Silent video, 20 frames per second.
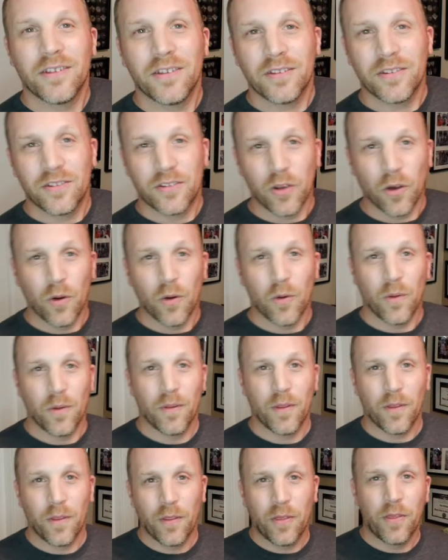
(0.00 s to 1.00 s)

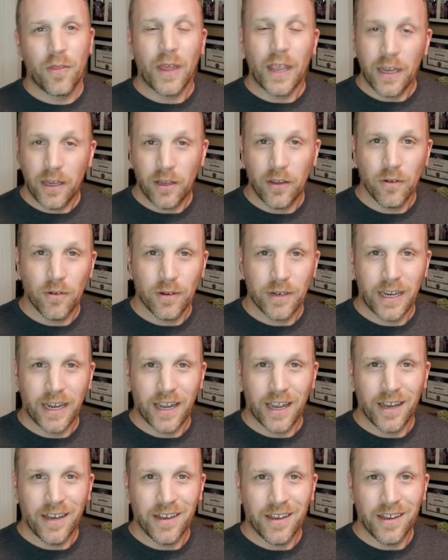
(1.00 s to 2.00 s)
So thank you
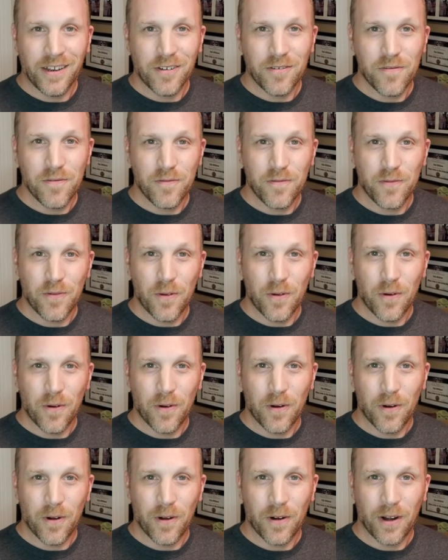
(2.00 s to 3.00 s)
again
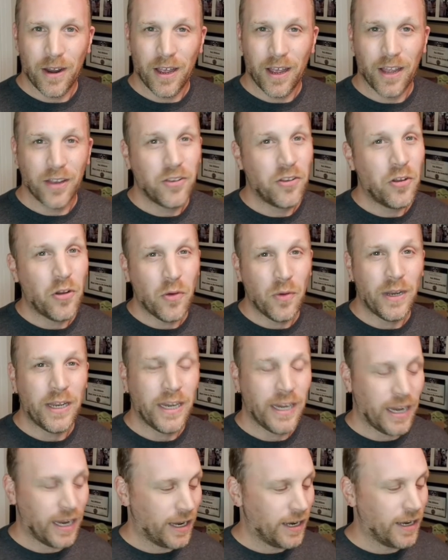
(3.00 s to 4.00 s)
for
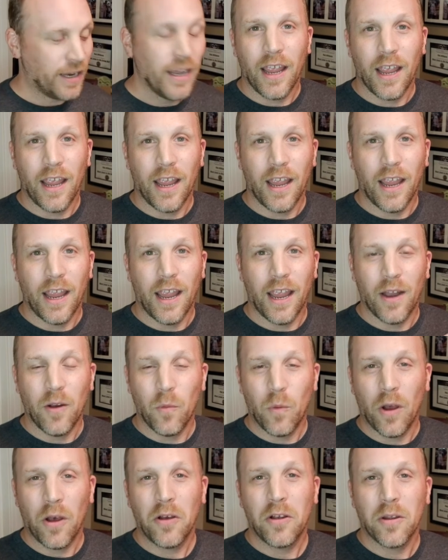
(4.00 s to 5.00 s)
tuning in, and
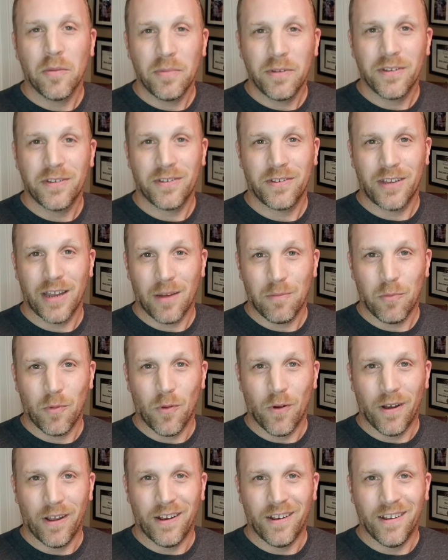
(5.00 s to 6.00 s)
welcome to step
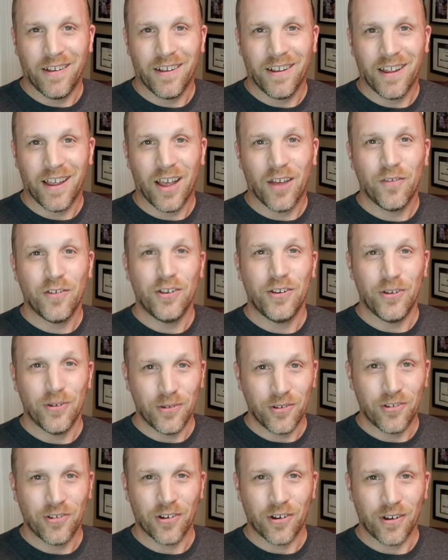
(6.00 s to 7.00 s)
one of a
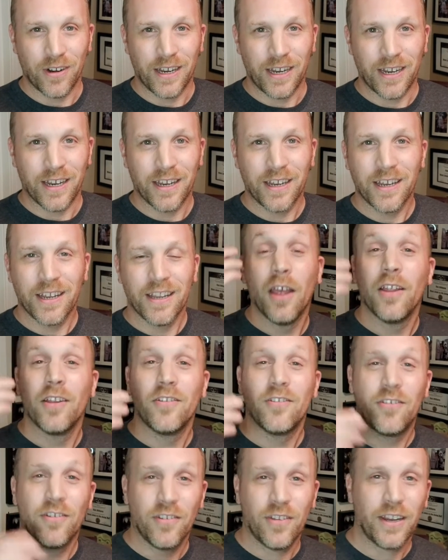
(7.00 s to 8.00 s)
new journey.
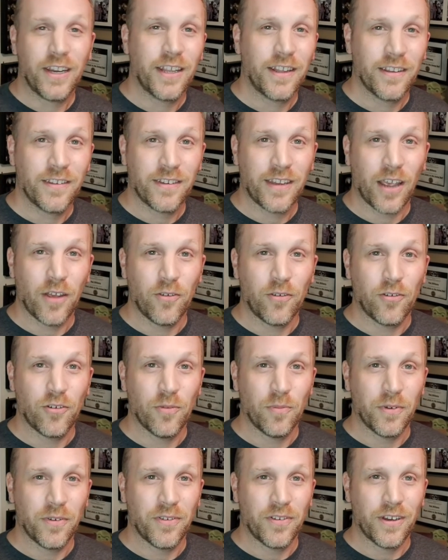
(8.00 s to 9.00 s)
Just like in the Scout
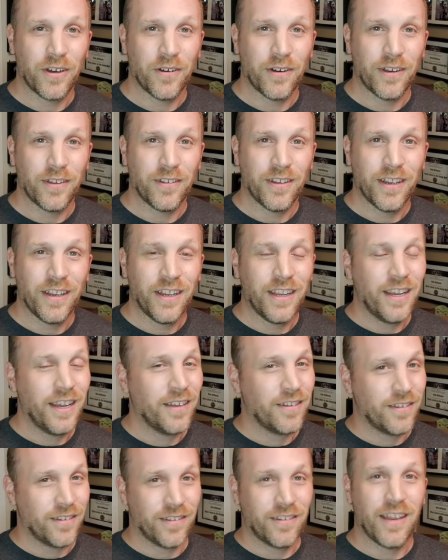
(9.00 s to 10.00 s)
Trooper series,
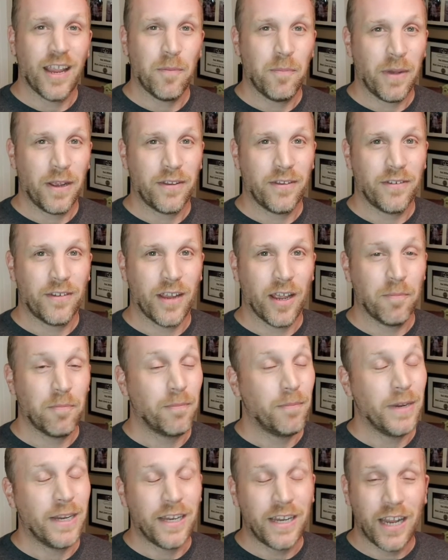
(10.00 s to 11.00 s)
it's a
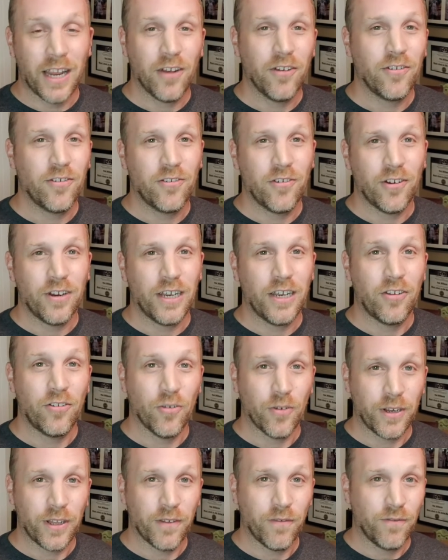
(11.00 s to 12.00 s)
step-by-step beginner's journey to
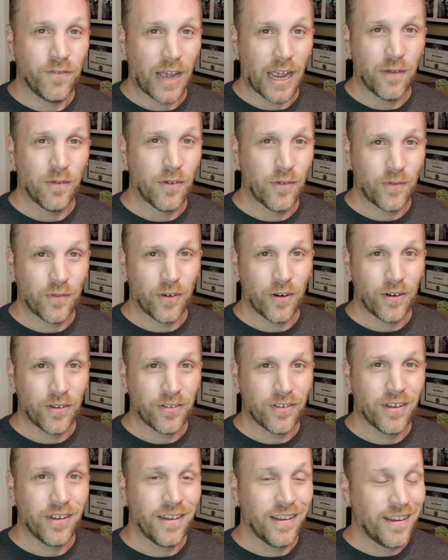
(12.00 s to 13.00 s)
join the
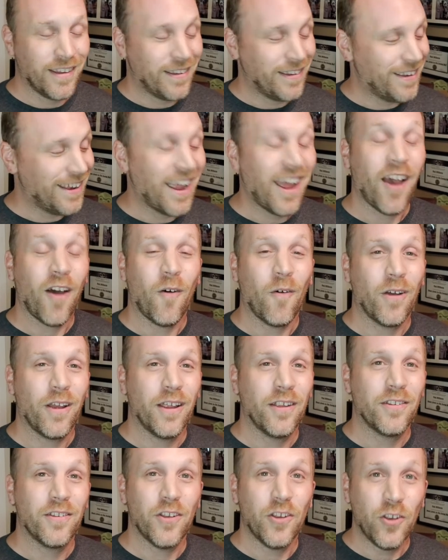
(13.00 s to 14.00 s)
501st. Now,
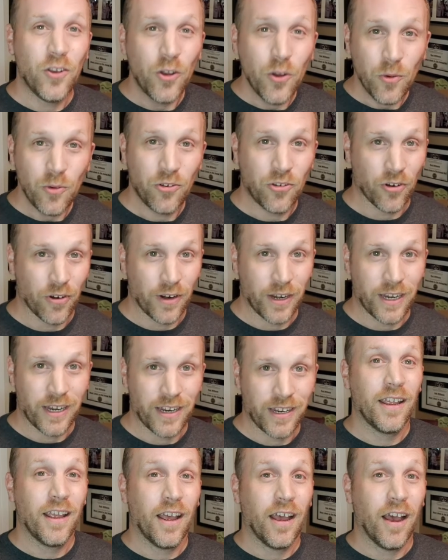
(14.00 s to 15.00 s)
it's a new journey
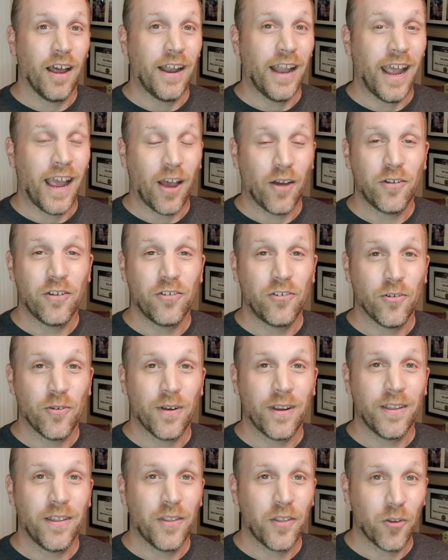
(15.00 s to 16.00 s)
on how to
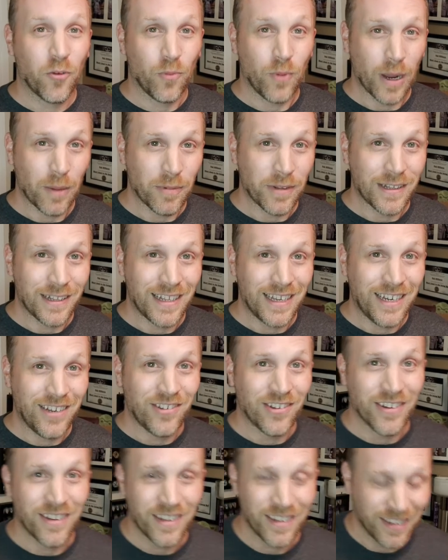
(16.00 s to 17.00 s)
join the Rebel
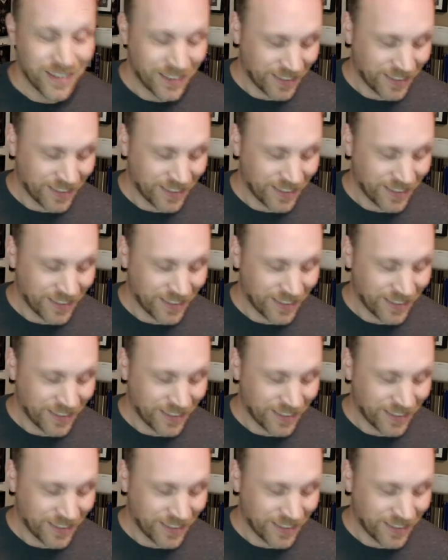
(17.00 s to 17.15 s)
Legion.